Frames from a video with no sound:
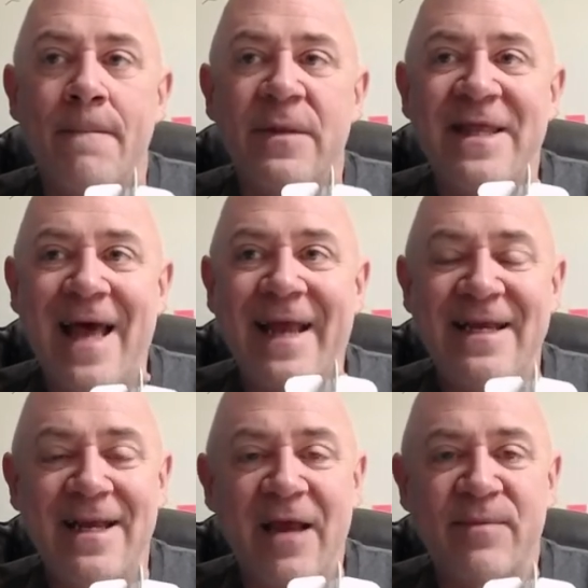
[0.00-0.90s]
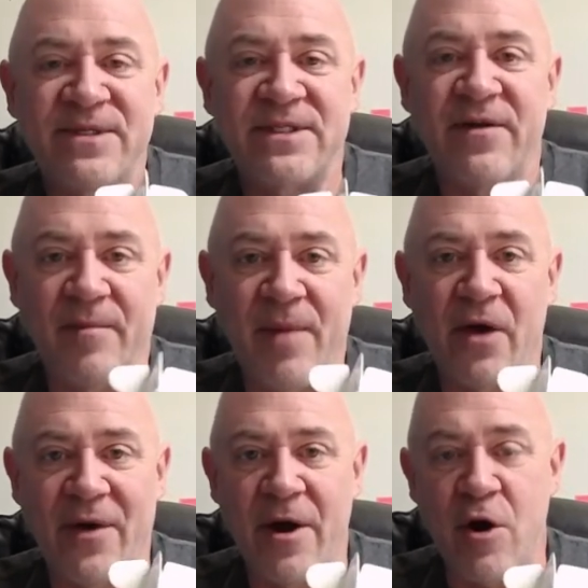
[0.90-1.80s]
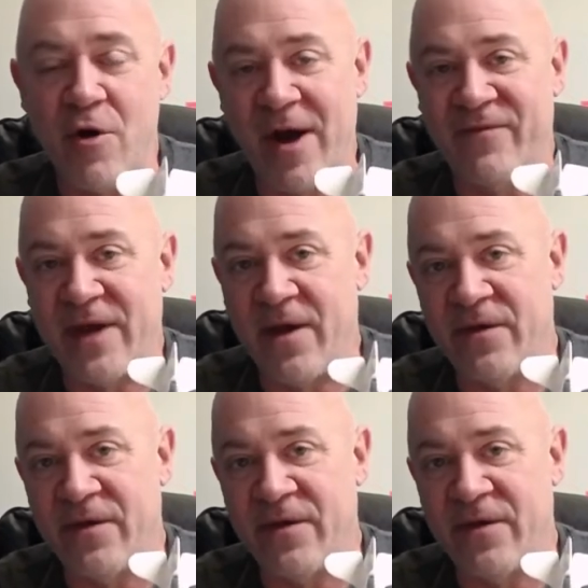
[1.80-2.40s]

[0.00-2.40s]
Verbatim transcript: 99% of the model aircraft out